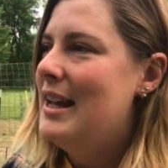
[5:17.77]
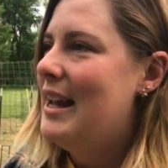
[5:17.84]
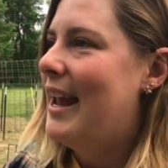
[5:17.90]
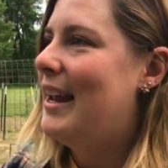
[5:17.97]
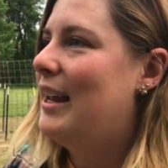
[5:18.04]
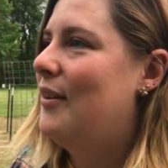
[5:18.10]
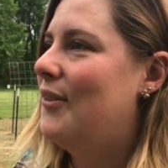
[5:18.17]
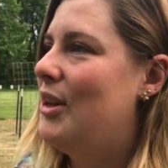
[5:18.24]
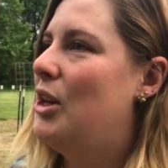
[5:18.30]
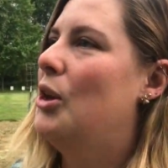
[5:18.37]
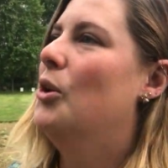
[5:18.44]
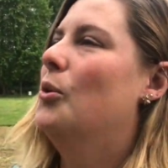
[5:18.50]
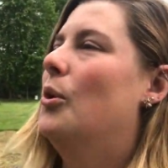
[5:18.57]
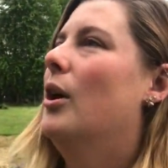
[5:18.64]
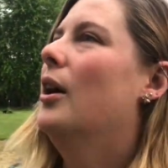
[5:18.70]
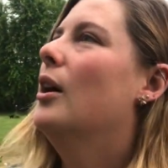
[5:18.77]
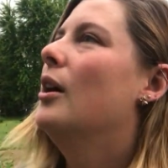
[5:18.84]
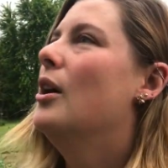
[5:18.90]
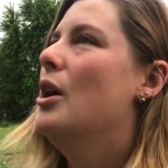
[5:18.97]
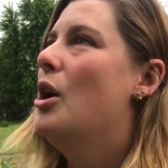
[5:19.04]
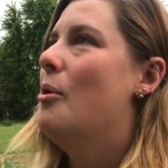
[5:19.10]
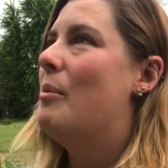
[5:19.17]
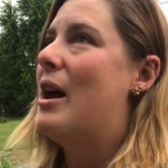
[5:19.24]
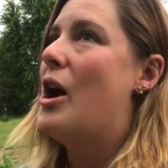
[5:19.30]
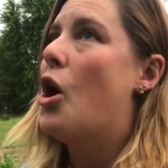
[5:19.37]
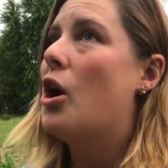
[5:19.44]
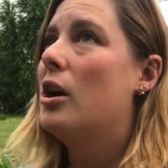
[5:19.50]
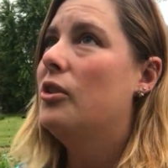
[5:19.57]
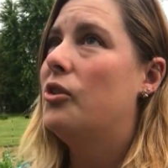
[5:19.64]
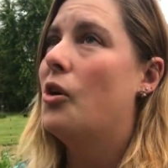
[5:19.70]
and giving you my
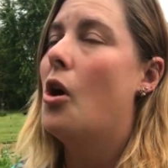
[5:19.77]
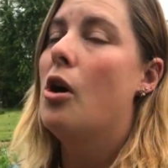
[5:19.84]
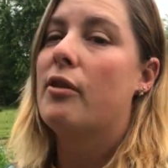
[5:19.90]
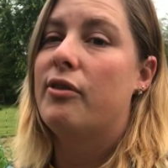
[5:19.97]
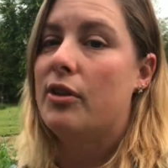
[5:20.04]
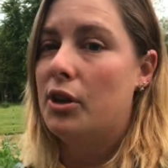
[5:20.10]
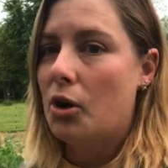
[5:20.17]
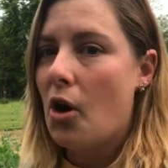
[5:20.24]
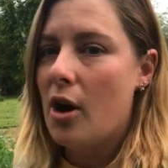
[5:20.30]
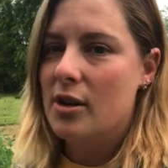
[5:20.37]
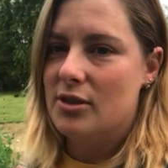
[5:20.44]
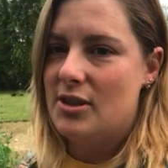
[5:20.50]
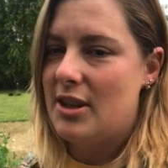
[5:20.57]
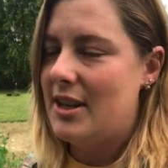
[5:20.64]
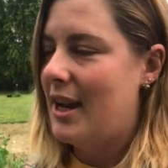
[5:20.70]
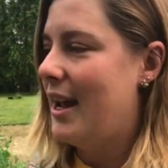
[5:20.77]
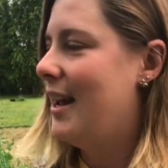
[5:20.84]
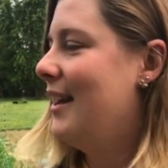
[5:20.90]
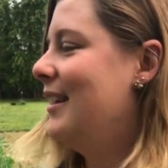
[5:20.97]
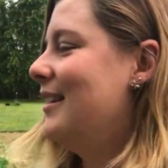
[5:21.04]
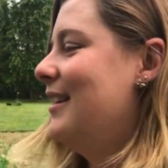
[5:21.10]
heart song for the garden today,